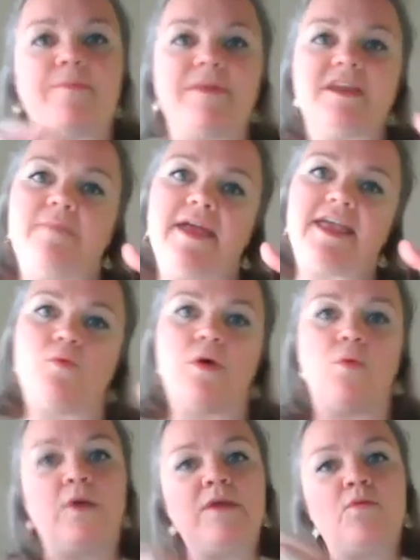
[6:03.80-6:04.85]
it and make it
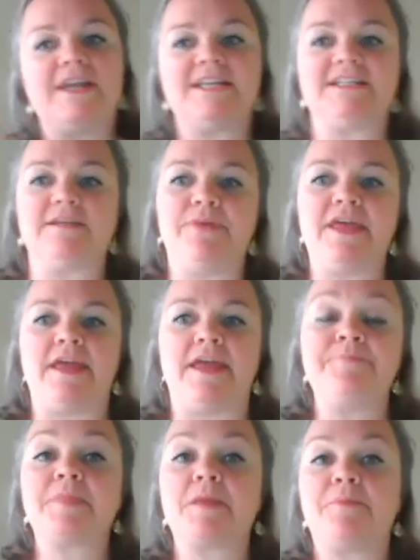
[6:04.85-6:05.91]
what we want it to
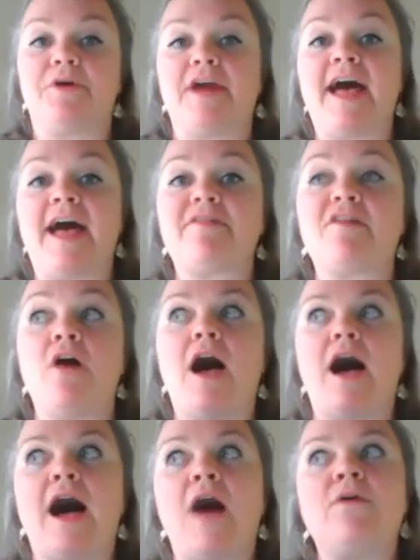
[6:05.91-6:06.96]
be, perhaps
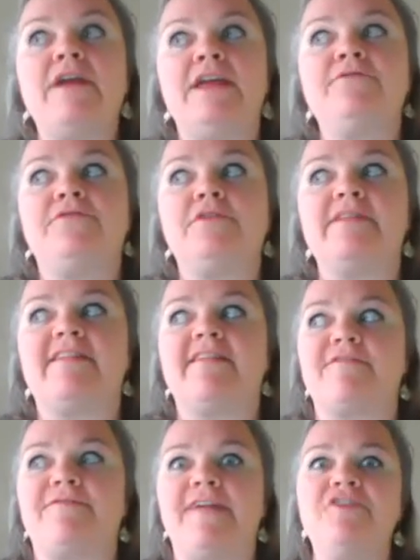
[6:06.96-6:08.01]
our influences
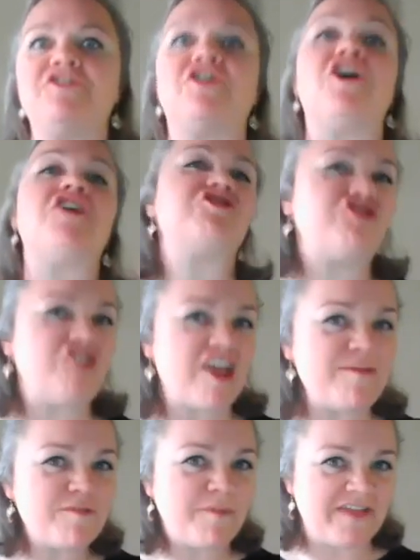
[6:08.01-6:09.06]
of failure are
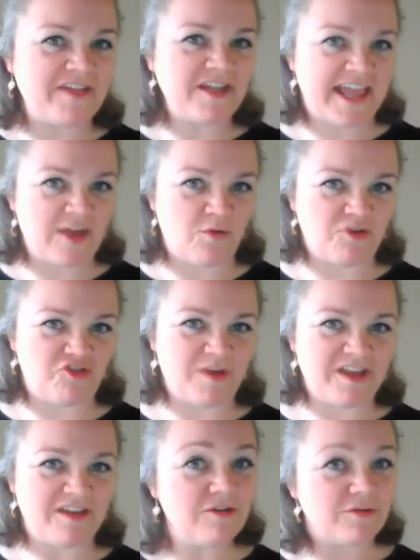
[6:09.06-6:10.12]
shaped by the language we
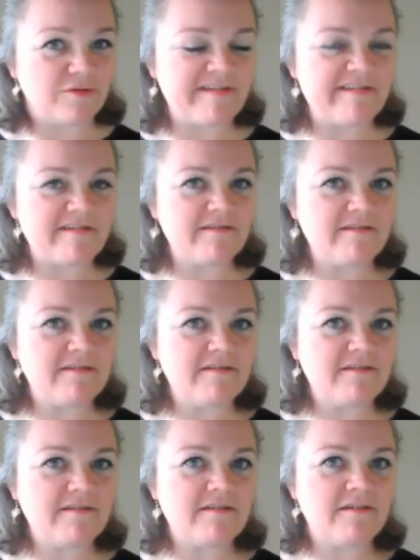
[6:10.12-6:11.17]
use.
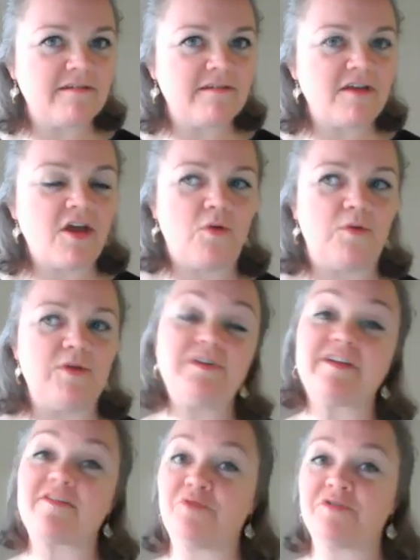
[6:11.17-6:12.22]
We will
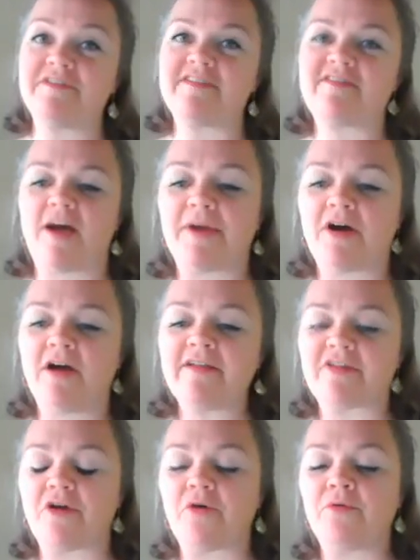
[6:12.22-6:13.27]
explore this topic
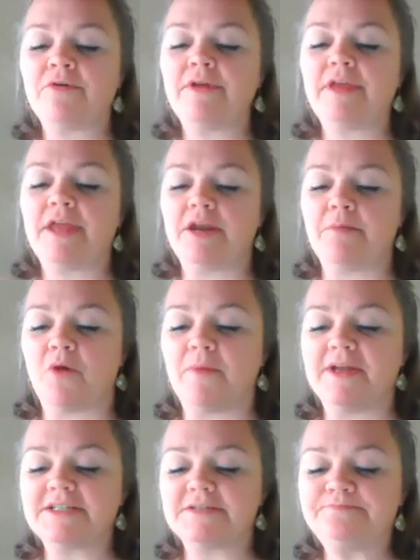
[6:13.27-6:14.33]
also in a
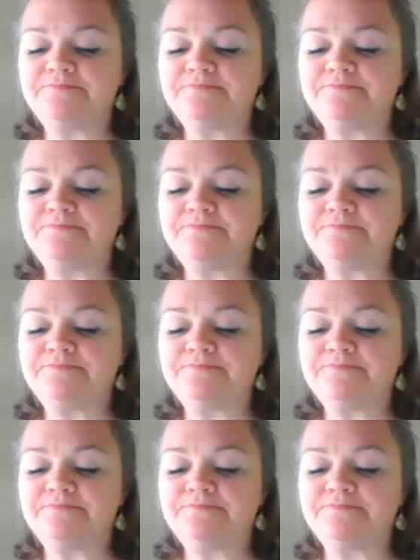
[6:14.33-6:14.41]
moment.